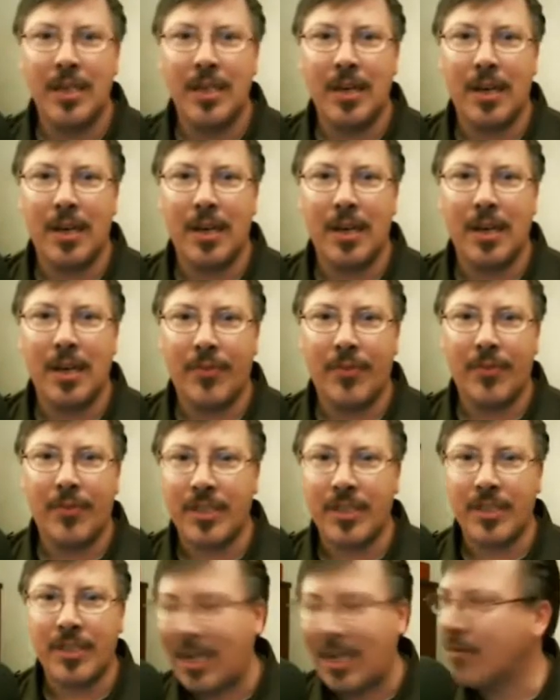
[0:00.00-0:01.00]
Folks
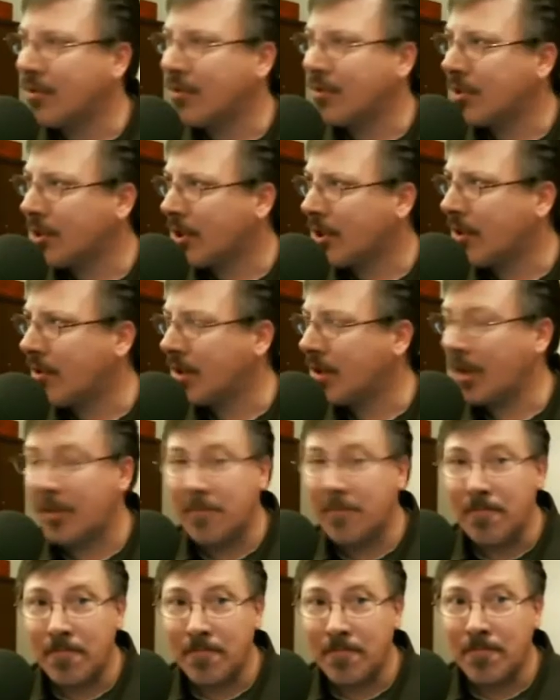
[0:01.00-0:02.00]
in South Dakota,
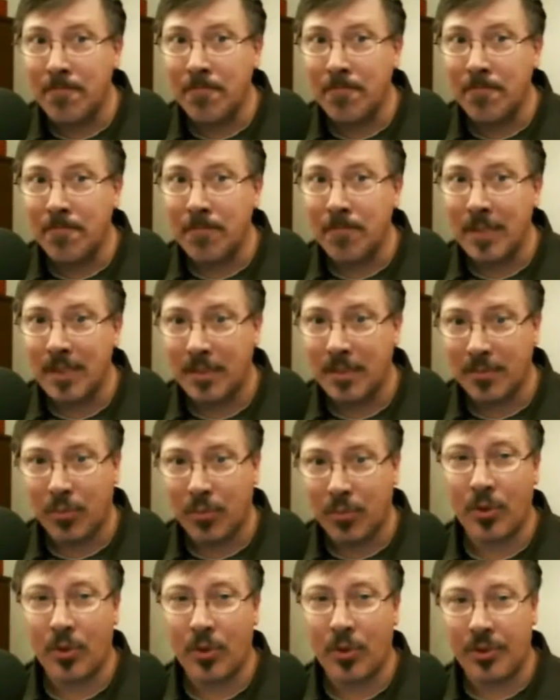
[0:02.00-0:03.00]
it's
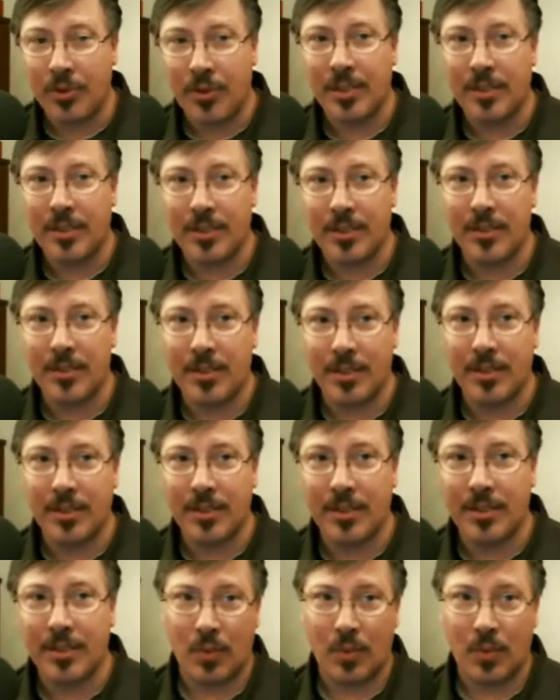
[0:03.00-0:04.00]
important that you listen to this
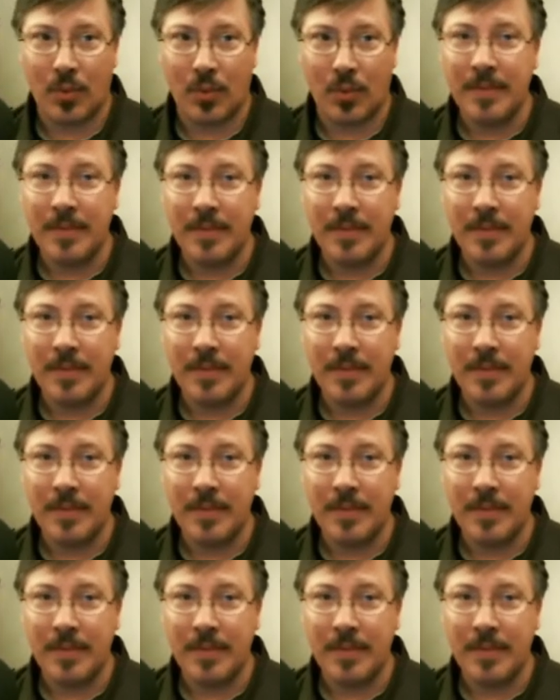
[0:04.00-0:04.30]
as well.